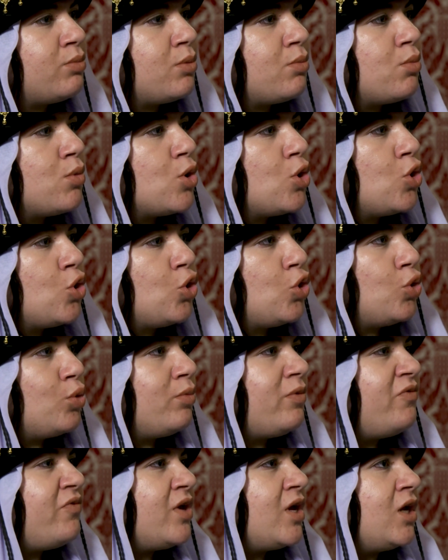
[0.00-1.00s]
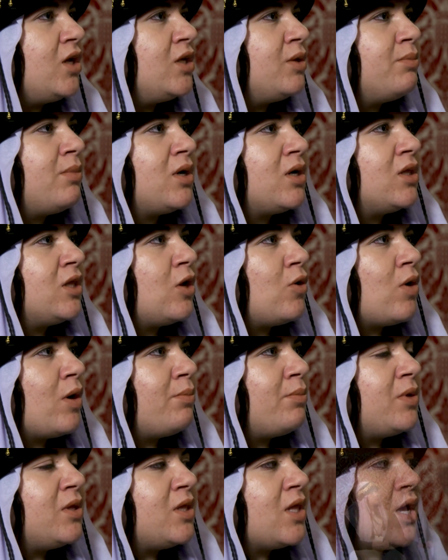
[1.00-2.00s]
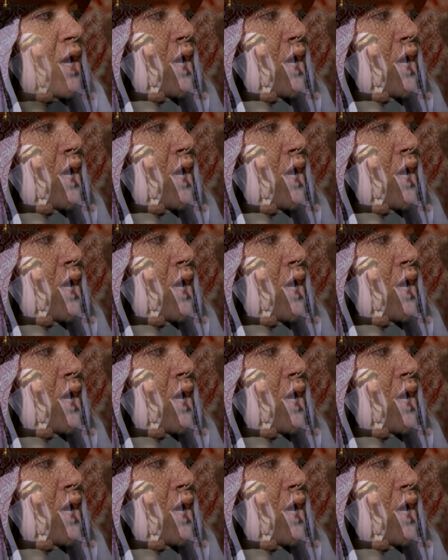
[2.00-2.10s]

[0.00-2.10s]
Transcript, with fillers: slaves. Men were murdered.